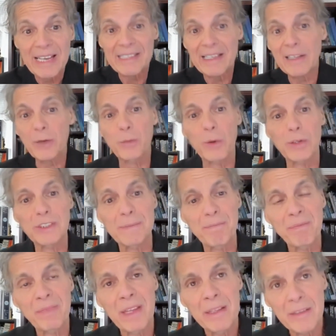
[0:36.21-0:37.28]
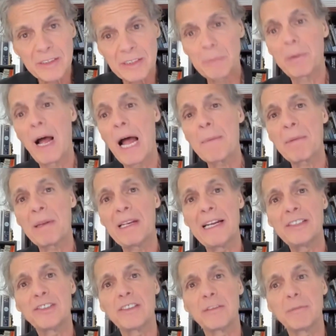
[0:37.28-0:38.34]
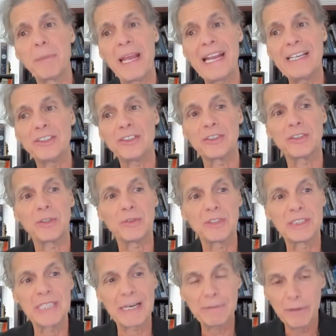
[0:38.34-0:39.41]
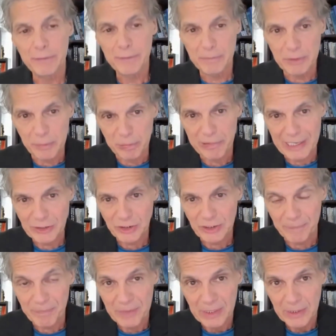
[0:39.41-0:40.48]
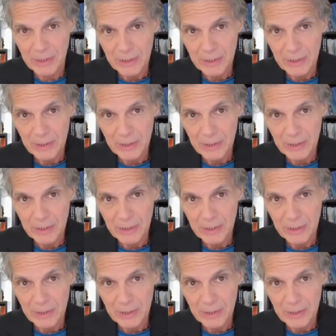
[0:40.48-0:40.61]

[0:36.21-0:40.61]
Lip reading: In other words, there's a population of patients who suffer from depression